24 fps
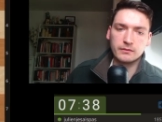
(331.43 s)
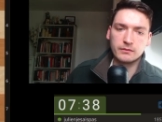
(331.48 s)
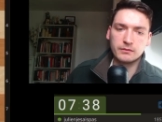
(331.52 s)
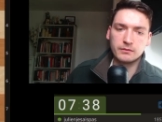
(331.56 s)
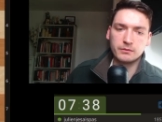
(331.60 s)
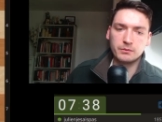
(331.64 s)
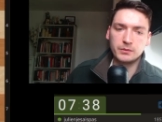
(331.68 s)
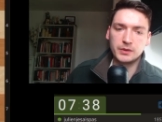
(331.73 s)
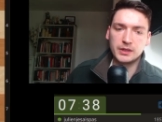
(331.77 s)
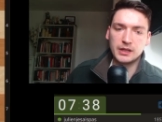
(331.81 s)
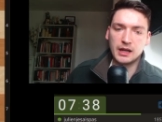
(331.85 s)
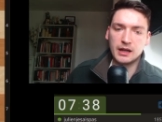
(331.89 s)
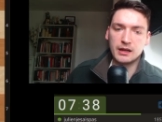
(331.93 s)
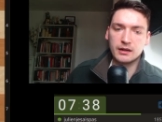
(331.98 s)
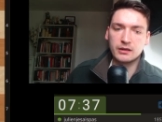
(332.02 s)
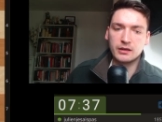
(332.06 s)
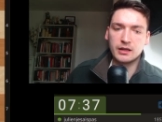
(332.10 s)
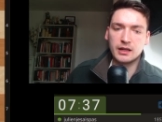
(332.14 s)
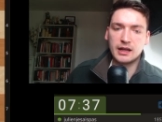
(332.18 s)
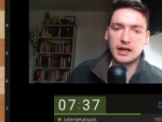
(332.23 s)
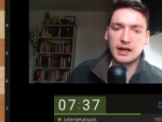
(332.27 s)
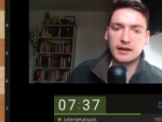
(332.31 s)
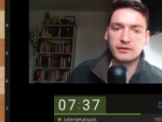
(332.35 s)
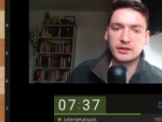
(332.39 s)
Yeah, no,
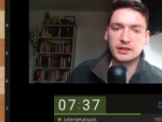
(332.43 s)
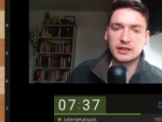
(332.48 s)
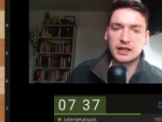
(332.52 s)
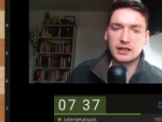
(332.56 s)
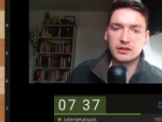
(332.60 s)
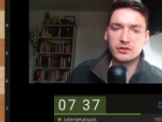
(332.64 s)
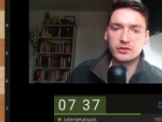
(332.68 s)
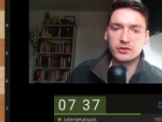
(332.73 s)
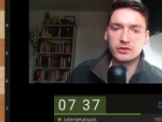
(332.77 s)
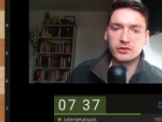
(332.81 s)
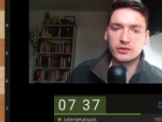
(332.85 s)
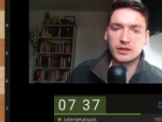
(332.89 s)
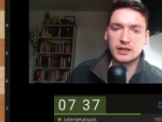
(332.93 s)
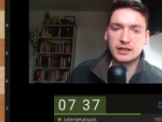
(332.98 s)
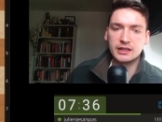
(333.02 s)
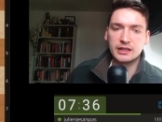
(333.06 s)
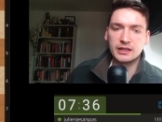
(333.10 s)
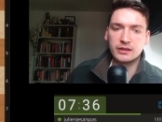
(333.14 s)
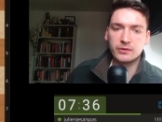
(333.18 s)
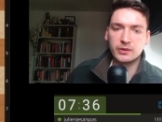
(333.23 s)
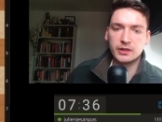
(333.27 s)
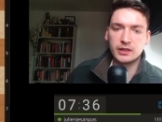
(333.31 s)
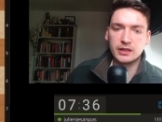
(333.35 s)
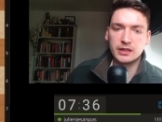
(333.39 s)
I haven't castled, so I
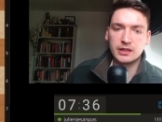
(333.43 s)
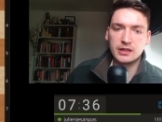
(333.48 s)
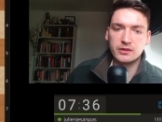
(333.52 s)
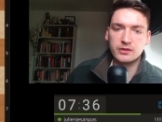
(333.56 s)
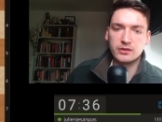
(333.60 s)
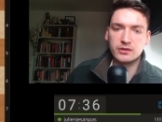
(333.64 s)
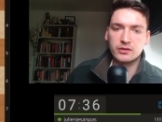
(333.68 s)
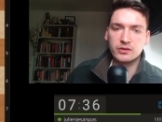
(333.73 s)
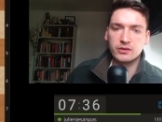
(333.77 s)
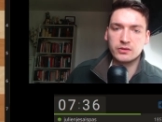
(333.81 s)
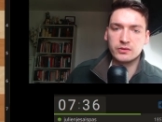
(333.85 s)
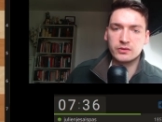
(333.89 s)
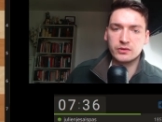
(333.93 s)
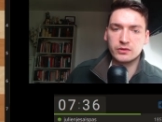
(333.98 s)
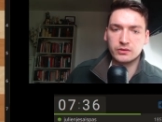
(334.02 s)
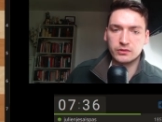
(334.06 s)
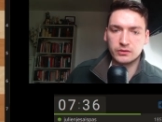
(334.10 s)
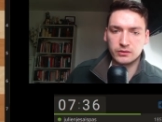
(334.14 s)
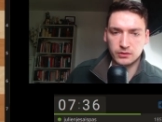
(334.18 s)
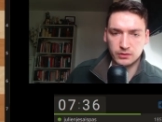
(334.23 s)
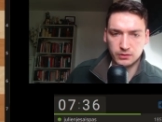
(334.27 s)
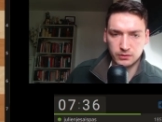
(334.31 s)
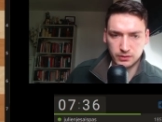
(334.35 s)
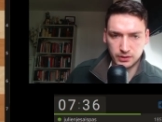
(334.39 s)
think what I need to do...
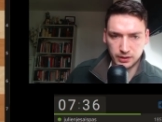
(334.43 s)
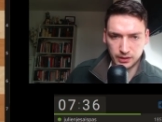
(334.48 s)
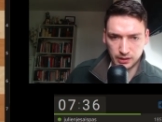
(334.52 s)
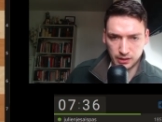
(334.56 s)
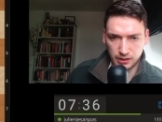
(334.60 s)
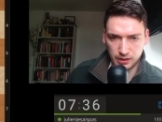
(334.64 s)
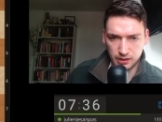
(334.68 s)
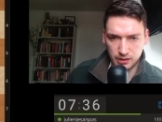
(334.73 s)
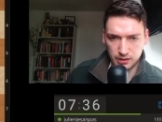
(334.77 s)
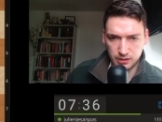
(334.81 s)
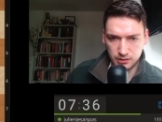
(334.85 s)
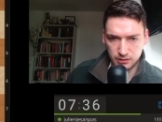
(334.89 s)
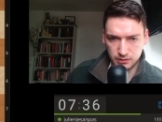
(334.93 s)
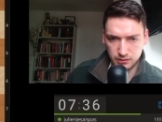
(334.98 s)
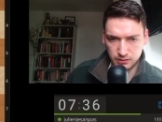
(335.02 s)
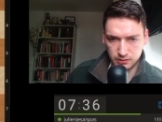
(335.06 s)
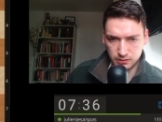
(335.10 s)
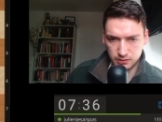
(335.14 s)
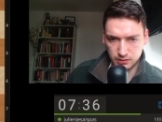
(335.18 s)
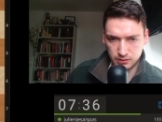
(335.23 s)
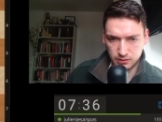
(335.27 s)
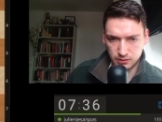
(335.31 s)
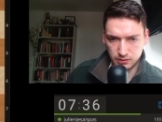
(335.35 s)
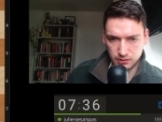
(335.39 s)
Okay.
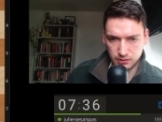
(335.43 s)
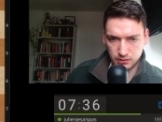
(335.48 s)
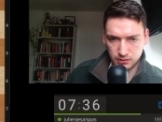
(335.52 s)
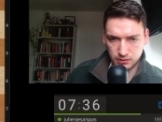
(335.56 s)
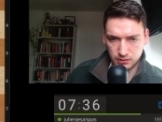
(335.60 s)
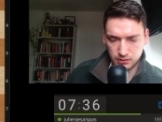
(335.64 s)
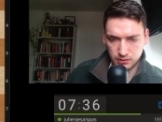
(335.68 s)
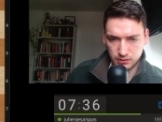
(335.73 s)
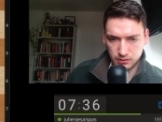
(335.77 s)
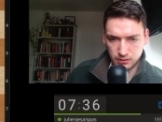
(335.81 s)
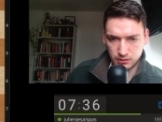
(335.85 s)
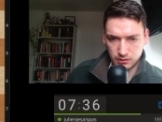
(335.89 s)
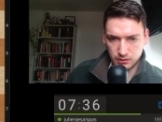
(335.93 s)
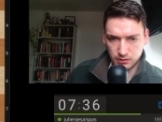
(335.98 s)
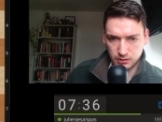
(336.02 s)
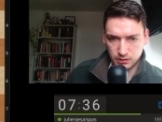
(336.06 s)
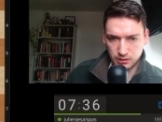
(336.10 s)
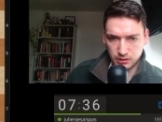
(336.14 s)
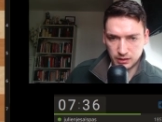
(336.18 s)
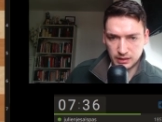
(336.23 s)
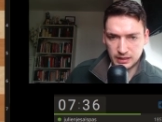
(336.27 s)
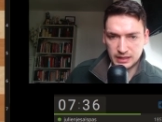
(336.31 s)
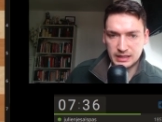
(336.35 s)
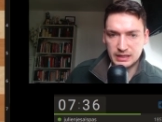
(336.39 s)

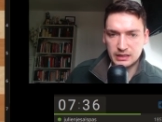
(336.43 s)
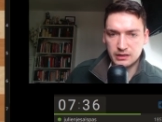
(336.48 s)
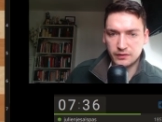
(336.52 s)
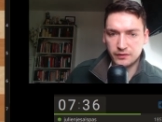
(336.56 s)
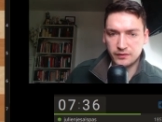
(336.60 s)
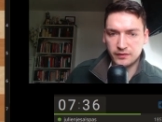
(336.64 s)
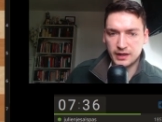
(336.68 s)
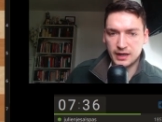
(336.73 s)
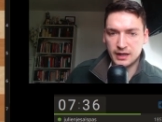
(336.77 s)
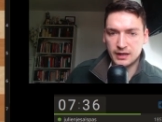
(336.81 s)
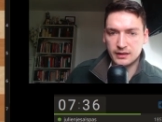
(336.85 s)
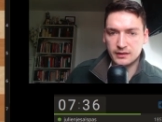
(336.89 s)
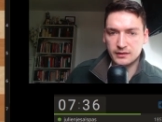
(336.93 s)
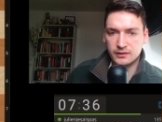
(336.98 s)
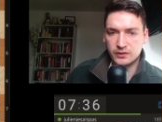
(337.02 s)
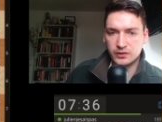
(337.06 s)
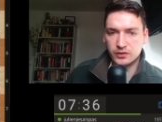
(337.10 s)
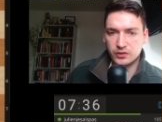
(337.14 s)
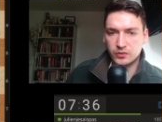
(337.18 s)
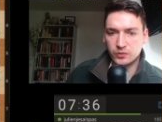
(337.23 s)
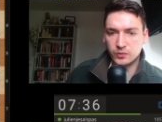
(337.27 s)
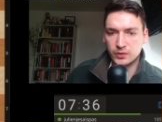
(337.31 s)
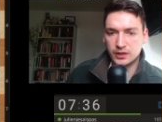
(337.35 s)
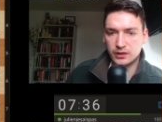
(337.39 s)
He
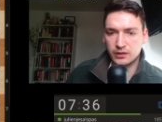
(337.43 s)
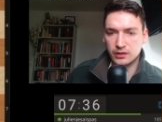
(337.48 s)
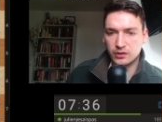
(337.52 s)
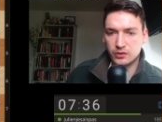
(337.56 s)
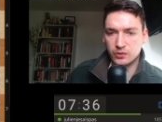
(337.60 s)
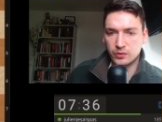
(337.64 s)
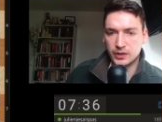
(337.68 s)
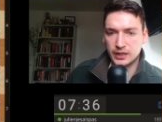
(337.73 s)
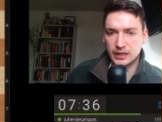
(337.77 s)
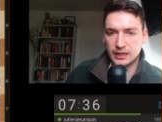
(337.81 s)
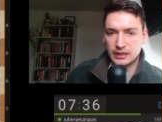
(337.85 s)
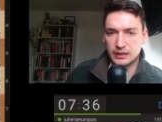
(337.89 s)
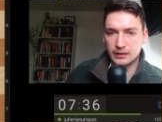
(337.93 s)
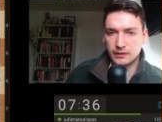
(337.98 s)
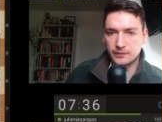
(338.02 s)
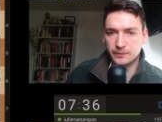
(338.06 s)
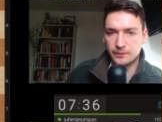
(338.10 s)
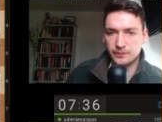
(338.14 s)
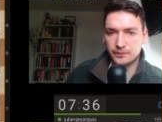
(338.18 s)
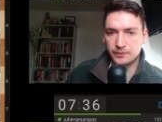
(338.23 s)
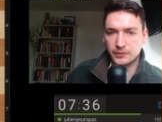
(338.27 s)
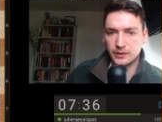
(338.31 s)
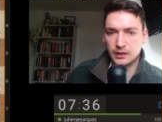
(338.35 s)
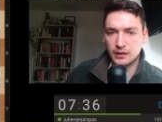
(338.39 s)
defends with the queen.
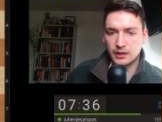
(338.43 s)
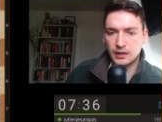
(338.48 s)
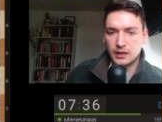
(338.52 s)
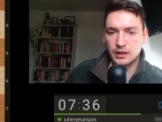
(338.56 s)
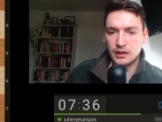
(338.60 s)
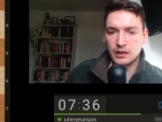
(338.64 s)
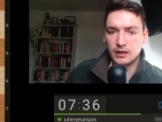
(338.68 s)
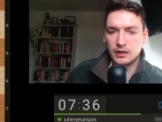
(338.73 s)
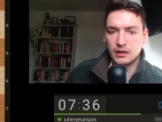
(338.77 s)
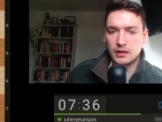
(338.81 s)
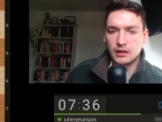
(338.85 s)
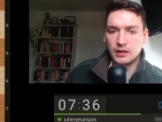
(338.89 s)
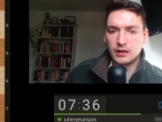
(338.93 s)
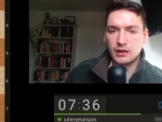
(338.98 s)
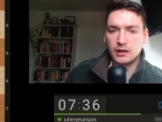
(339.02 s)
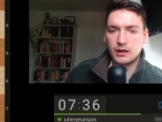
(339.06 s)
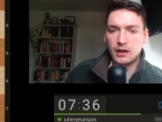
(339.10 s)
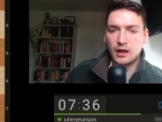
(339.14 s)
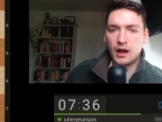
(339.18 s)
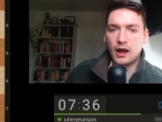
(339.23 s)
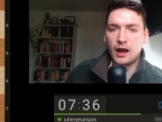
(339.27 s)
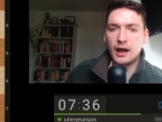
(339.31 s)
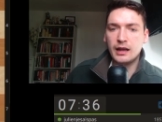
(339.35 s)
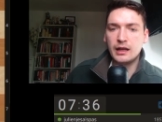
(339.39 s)

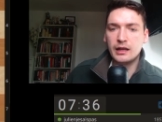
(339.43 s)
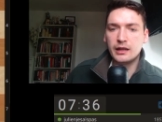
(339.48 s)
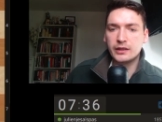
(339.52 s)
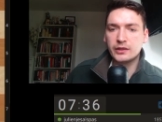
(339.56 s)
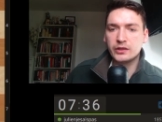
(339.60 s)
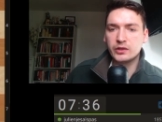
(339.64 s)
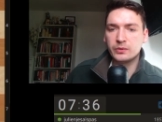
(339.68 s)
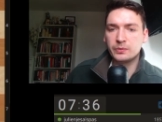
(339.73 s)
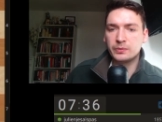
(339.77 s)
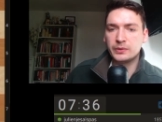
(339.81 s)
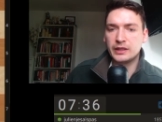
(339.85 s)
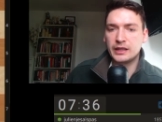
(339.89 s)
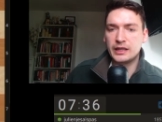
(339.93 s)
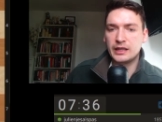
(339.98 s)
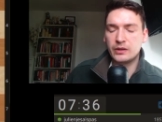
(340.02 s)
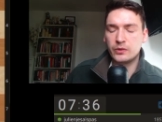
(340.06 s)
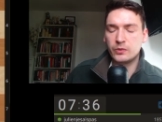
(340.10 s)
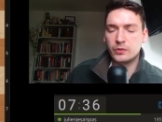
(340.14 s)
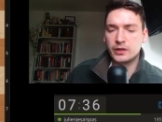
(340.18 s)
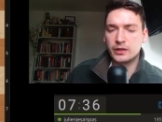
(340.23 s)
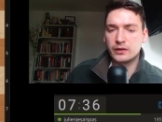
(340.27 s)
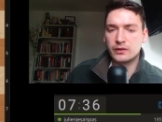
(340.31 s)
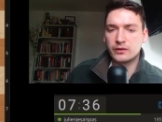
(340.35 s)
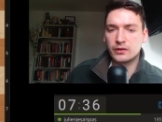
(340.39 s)
I like to play
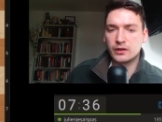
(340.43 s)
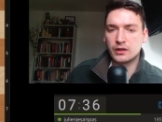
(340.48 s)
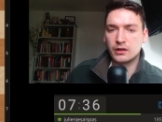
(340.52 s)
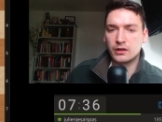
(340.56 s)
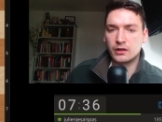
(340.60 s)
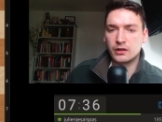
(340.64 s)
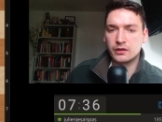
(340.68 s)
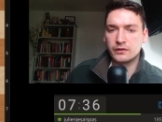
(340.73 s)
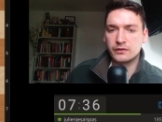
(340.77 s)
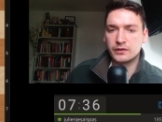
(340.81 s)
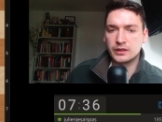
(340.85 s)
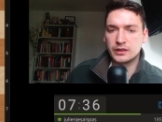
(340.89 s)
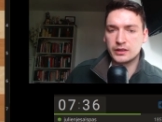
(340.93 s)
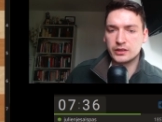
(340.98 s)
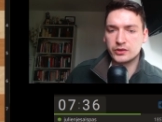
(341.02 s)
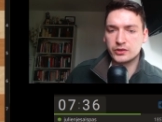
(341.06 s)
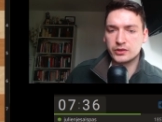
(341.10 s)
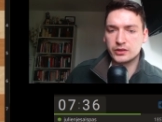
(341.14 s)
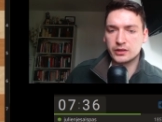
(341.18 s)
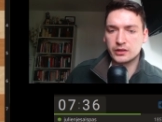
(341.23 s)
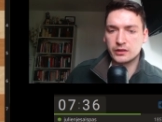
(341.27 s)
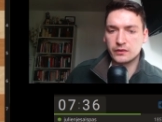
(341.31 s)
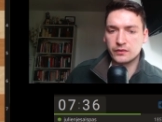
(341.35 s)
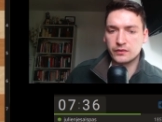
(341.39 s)
with a lot of
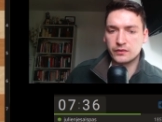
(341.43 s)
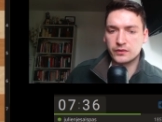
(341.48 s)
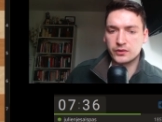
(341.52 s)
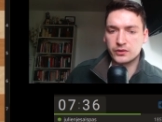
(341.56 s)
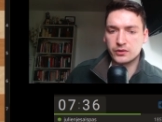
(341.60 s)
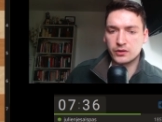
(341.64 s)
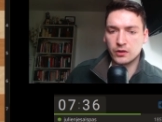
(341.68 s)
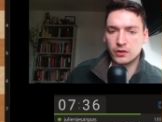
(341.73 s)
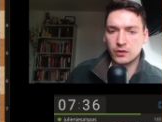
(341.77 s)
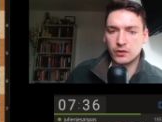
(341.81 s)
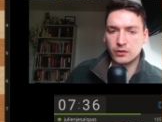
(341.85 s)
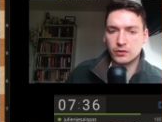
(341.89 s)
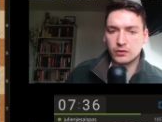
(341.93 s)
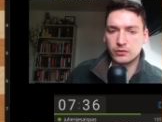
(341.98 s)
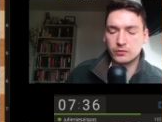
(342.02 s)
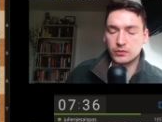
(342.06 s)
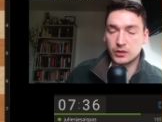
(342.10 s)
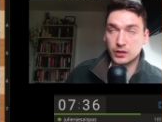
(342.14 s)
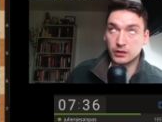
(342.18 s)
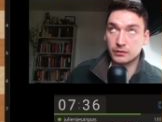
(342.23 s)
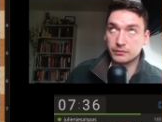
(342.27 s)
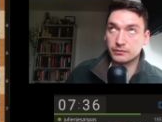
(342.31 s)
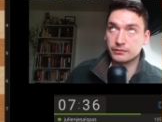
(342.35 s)
initiative, so... Well,